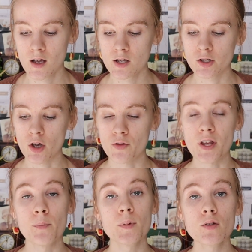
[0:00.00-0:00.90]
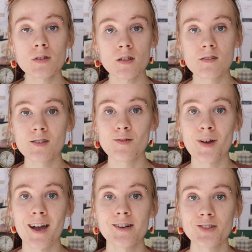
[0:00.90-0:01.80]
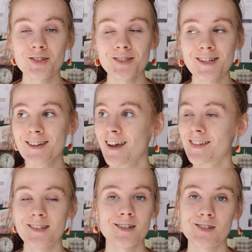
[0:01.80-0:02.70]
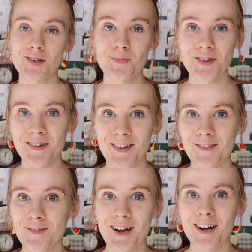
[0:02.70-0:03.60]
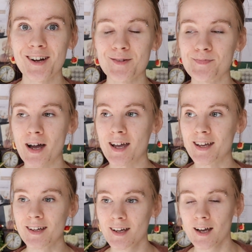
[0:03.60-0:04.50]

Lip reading: So the immune system actually, and this is something that where my